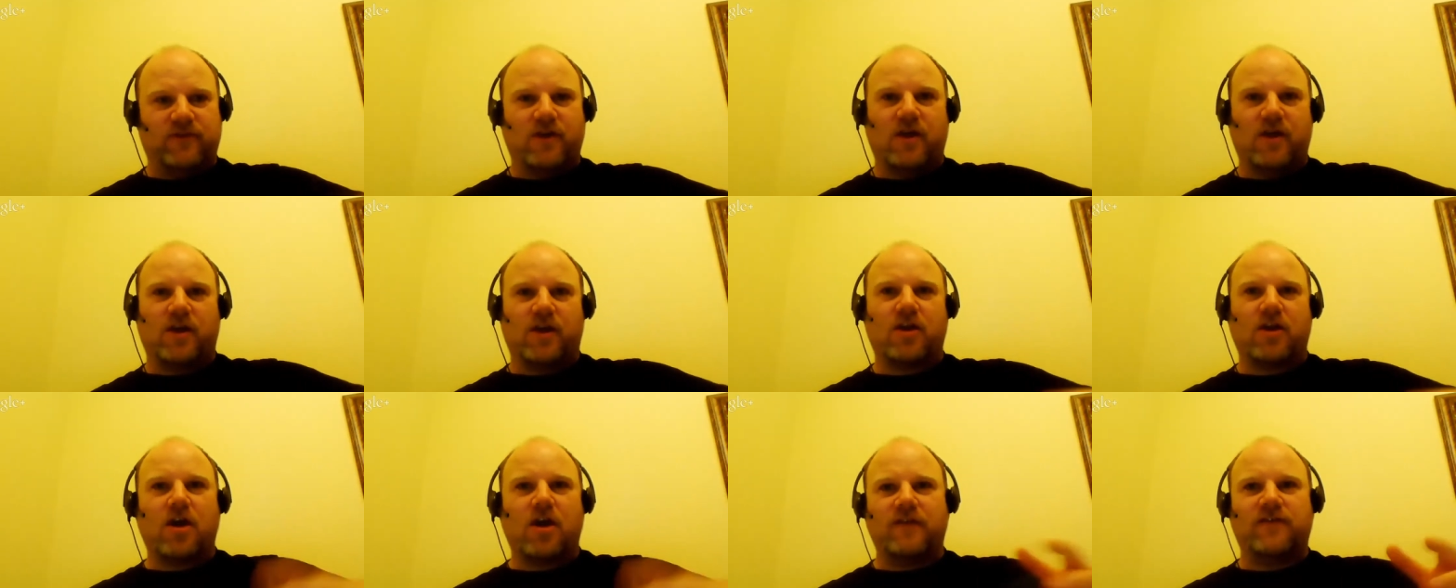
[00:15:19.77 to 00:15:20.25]
Uh,
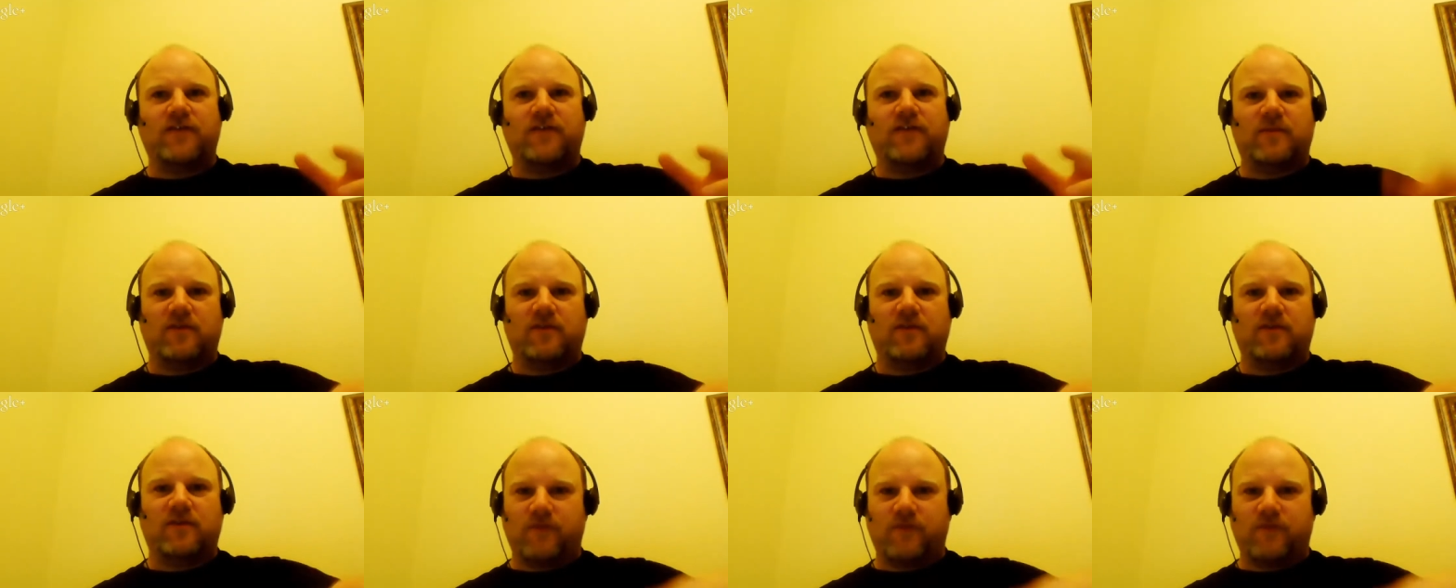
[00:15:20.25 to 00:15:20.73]

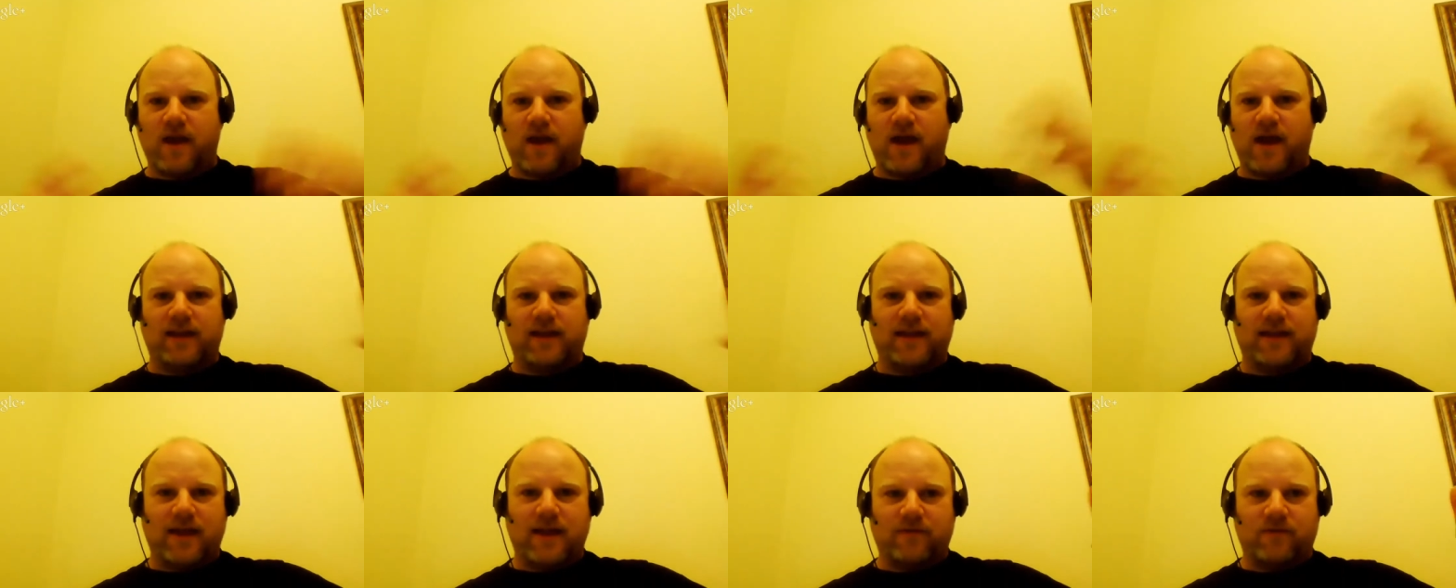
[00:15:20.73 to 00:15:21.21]
concept is very
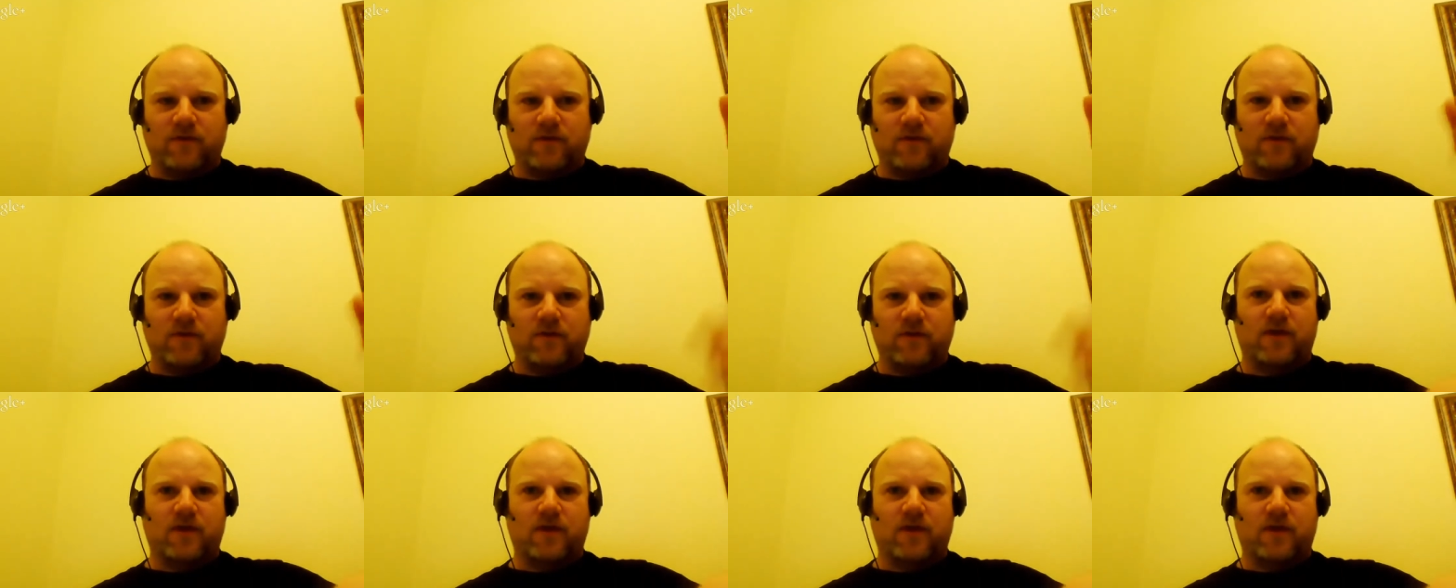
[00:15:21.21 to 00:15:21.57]
high level.